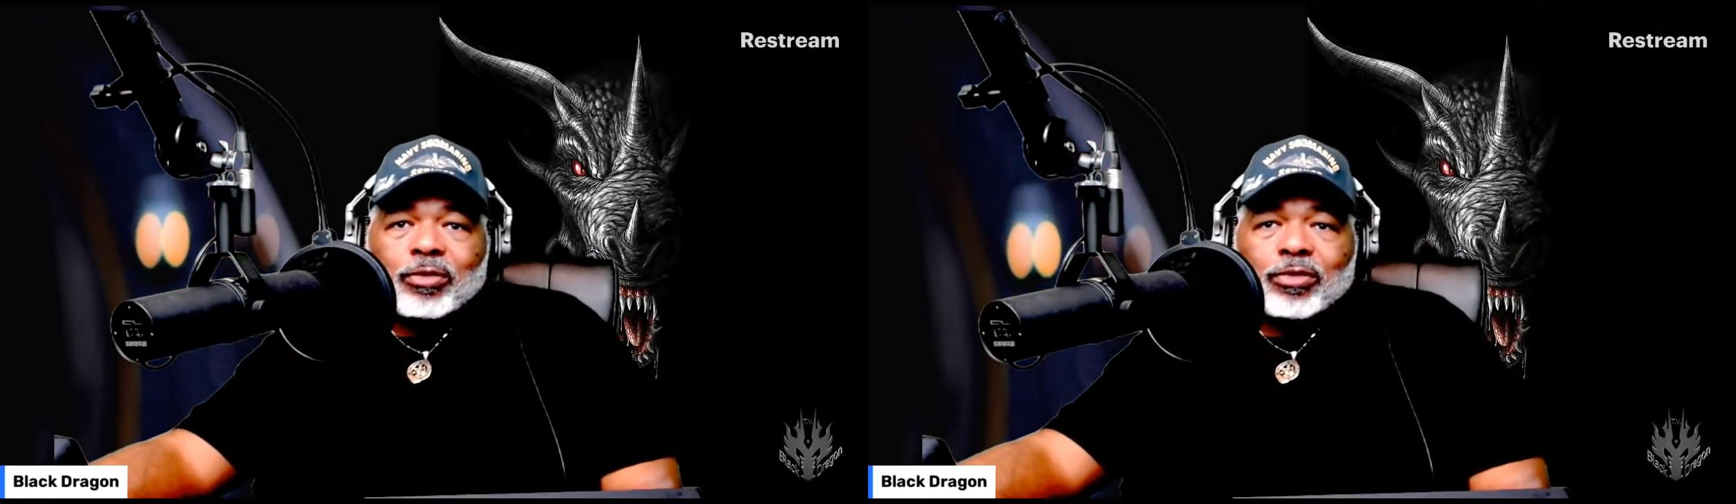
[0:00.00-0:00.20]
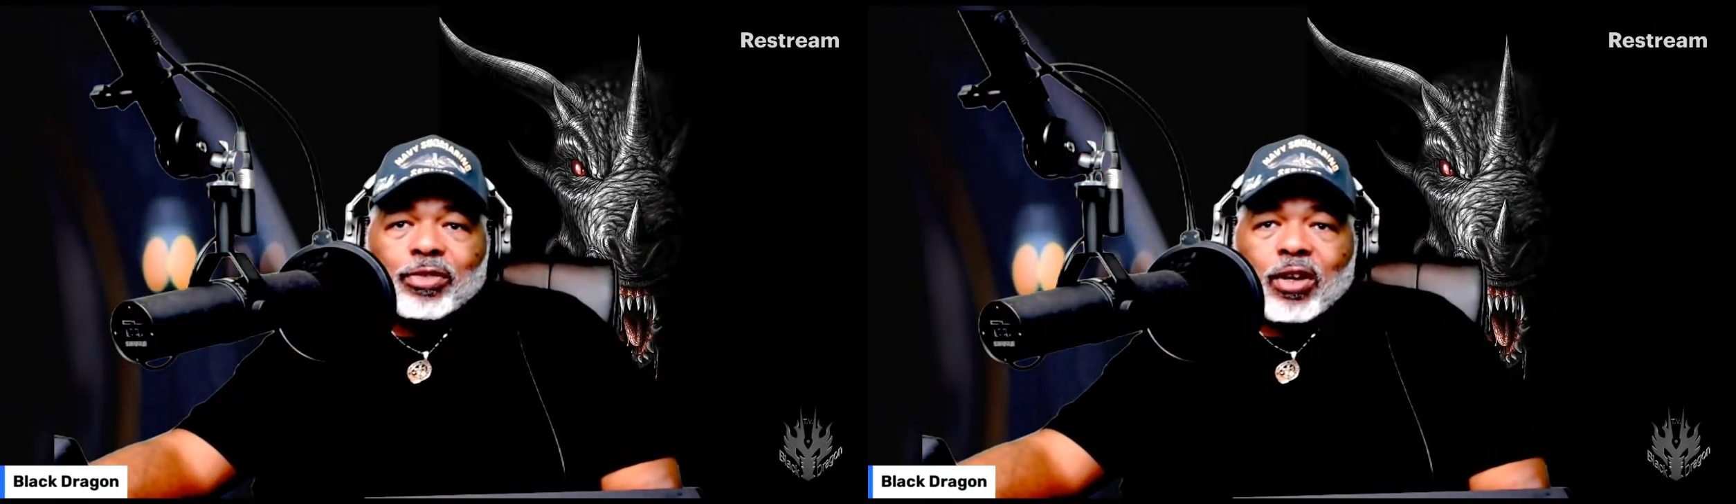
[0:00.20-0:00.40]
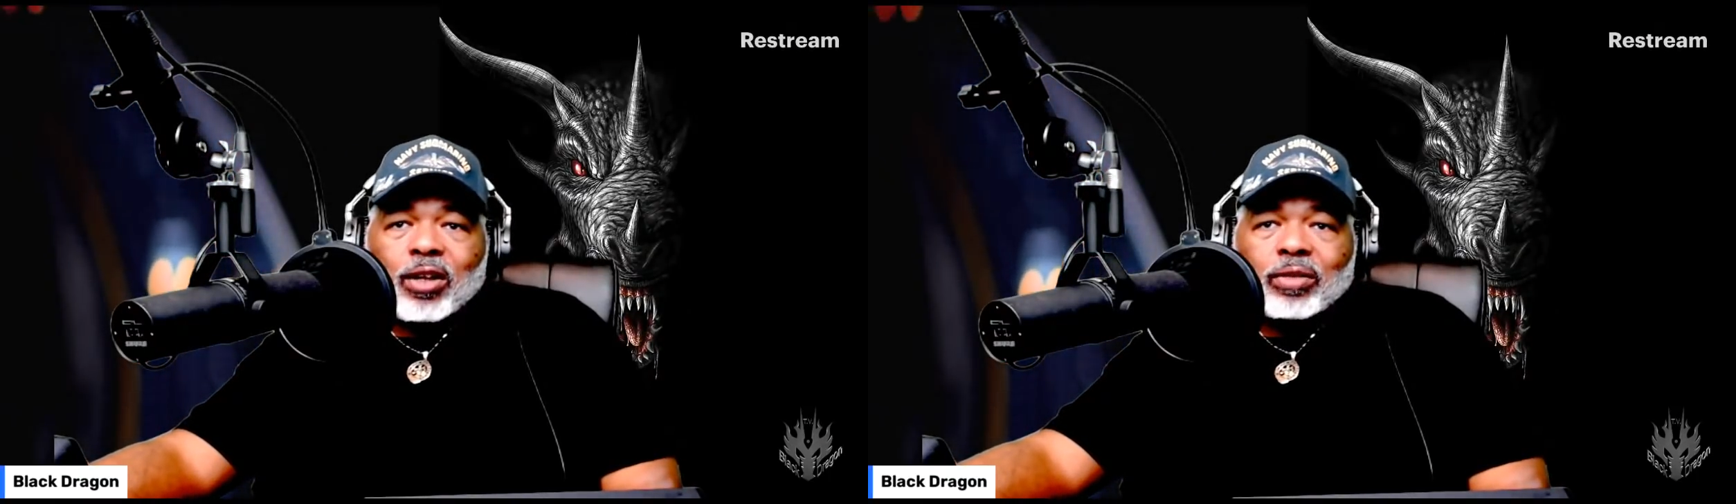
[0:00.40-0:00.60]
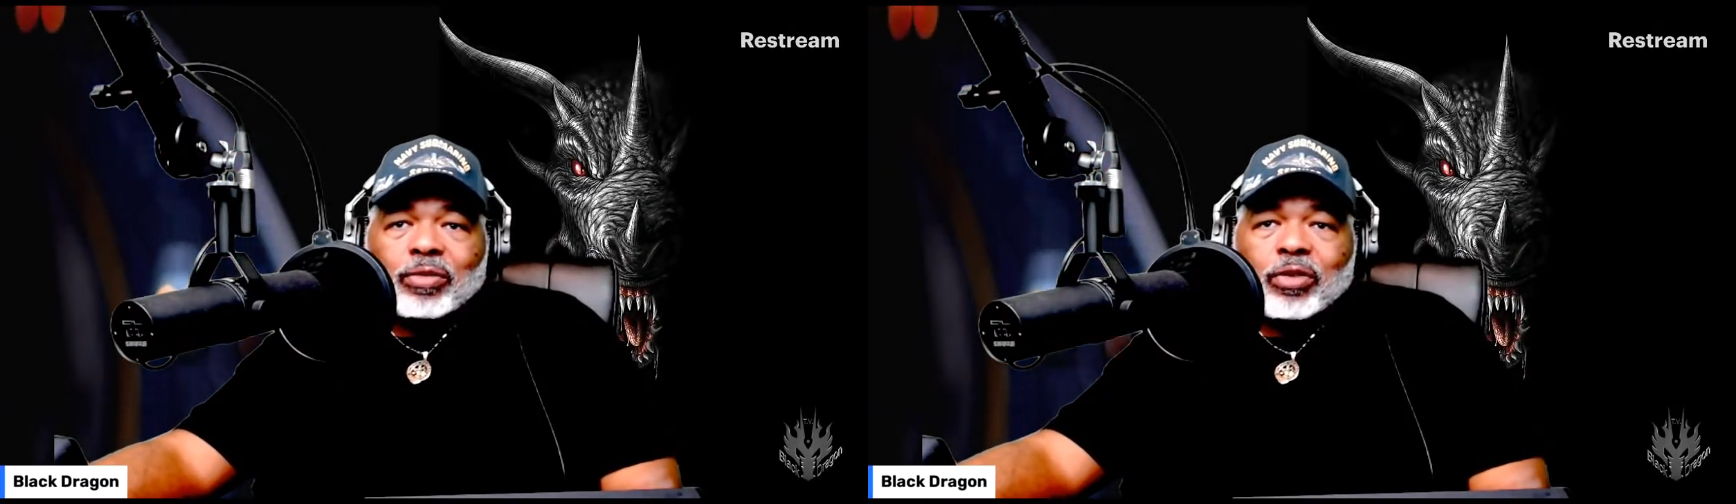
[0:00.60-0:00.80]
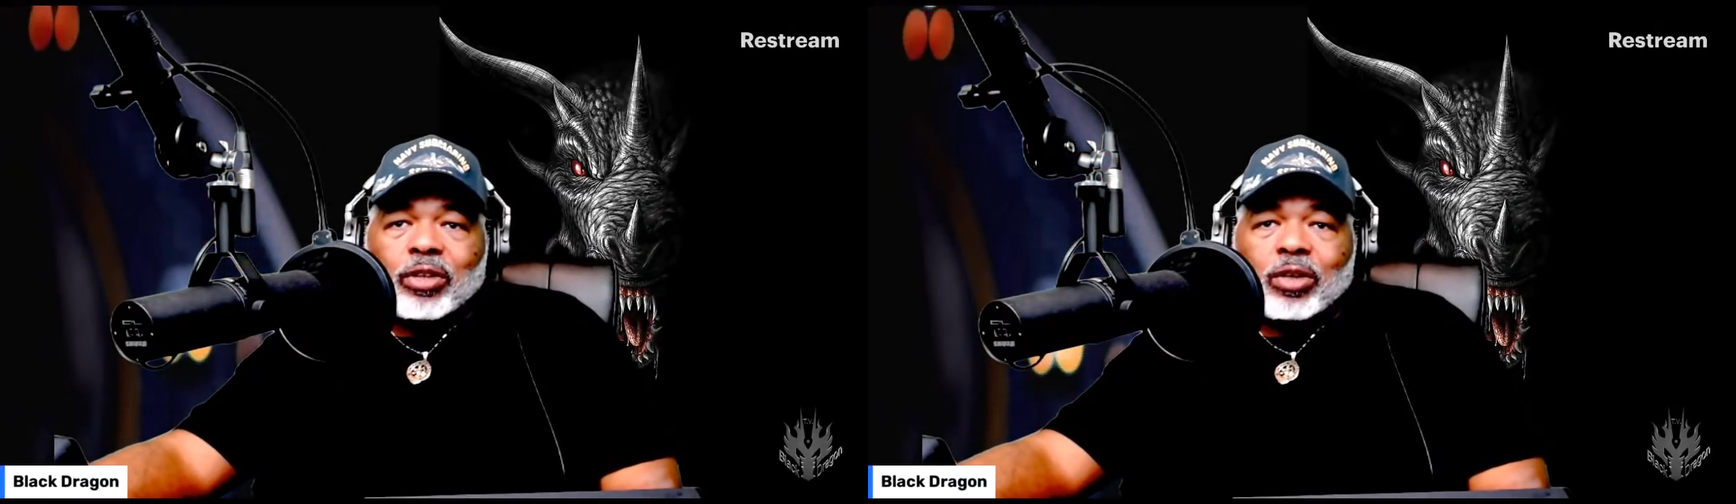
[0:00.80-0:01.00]
fallen
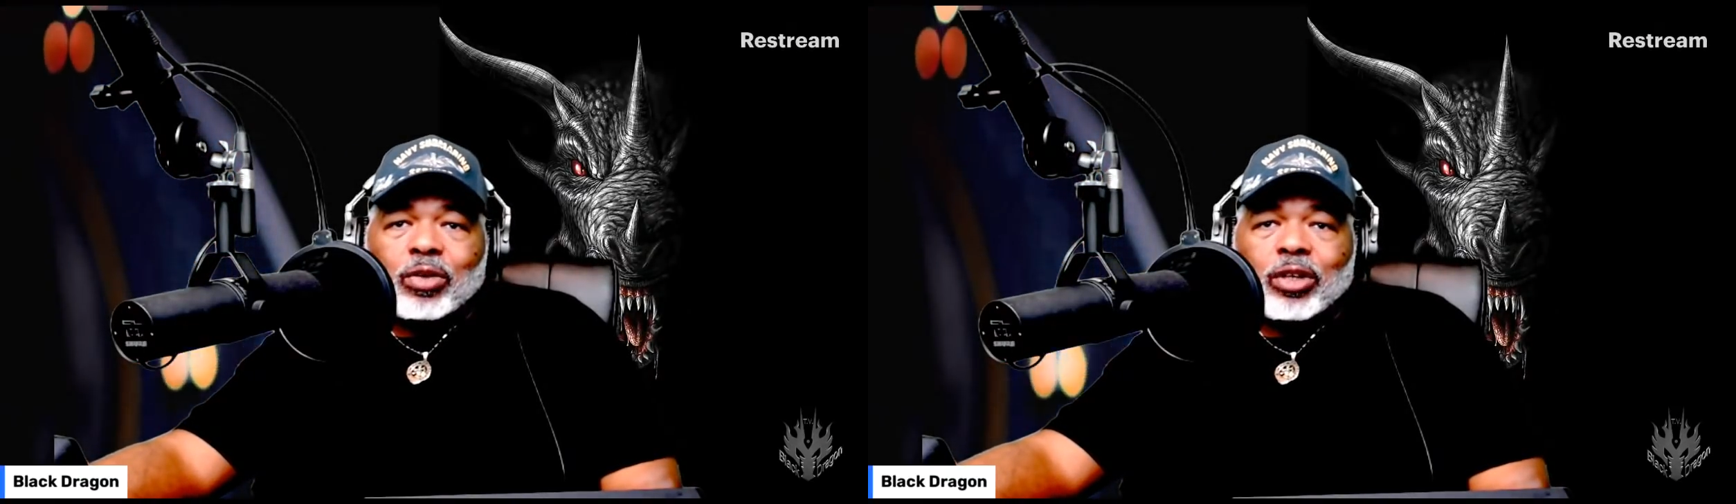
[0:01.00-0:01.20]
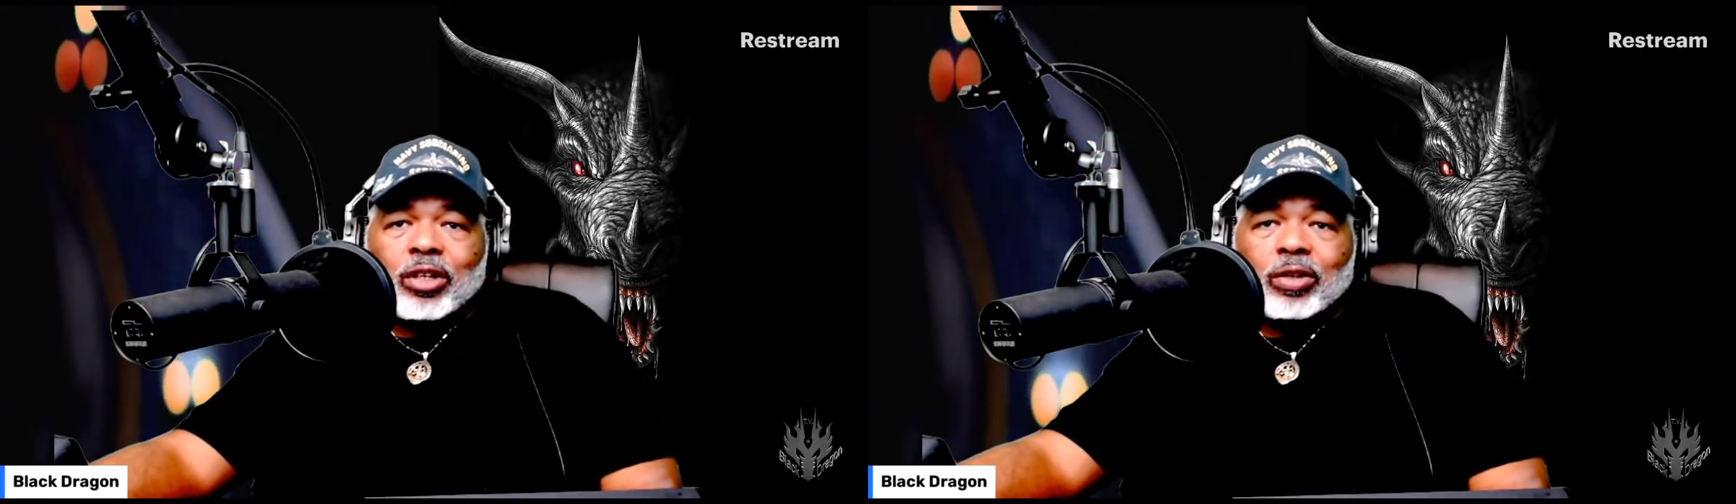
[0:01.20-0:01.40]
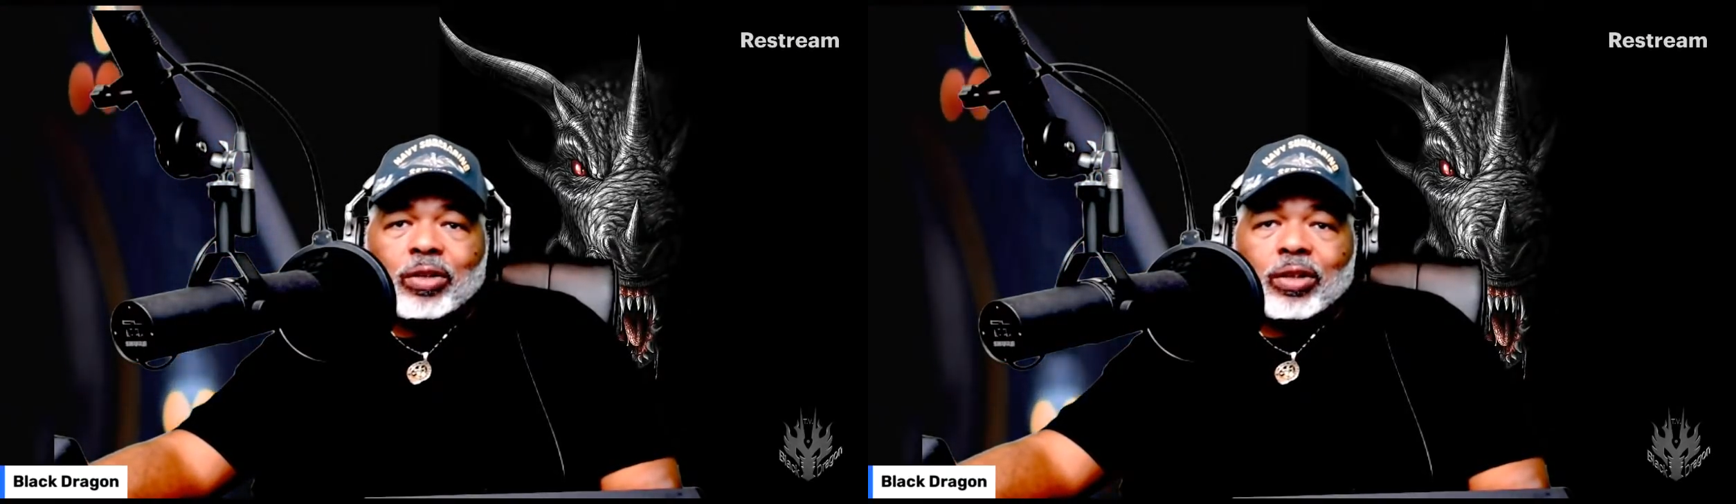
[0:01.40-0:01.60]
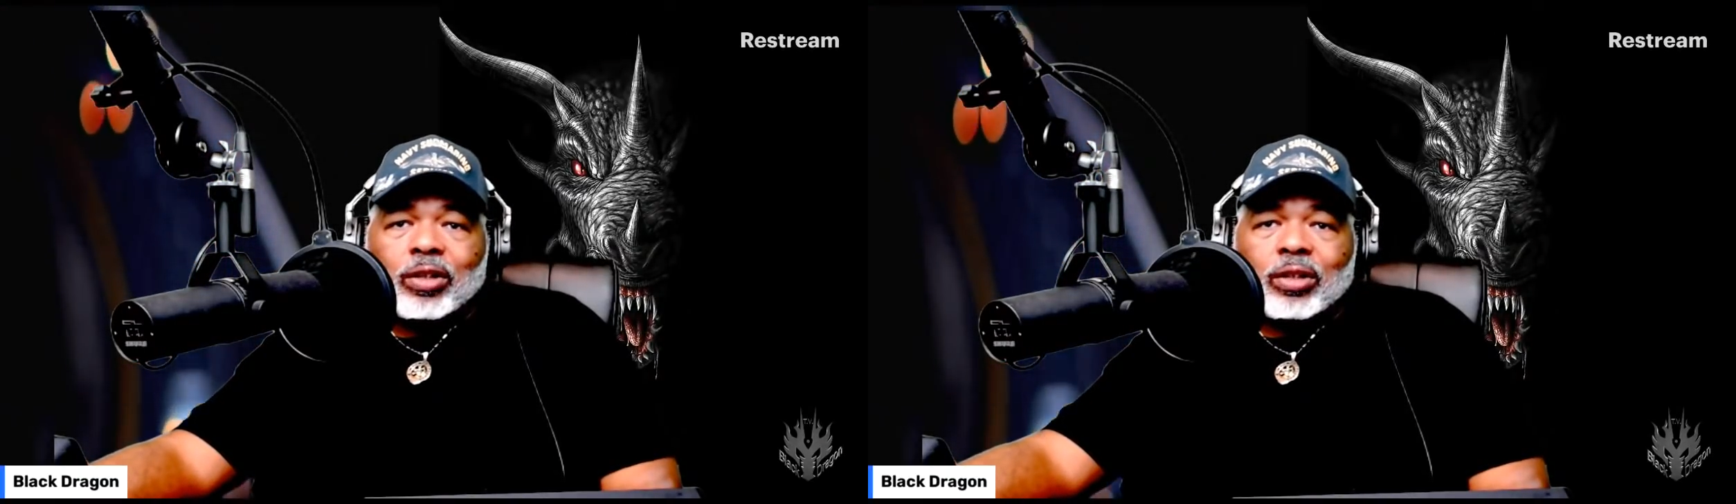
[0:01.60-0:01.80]
for the okie doke.